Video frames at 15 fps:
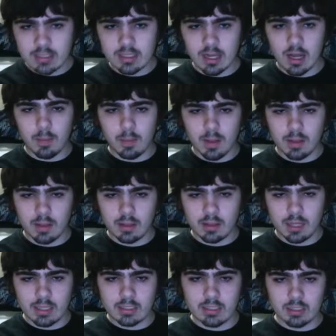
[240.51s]
up,
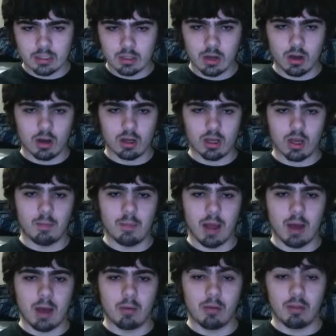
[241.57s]
let's talk
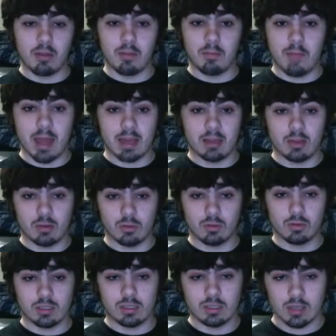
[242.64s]
about the
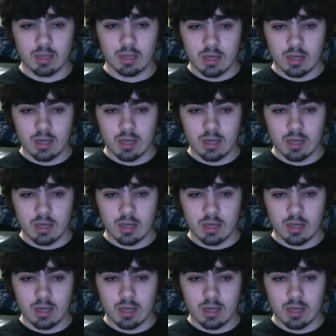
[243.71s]
menus.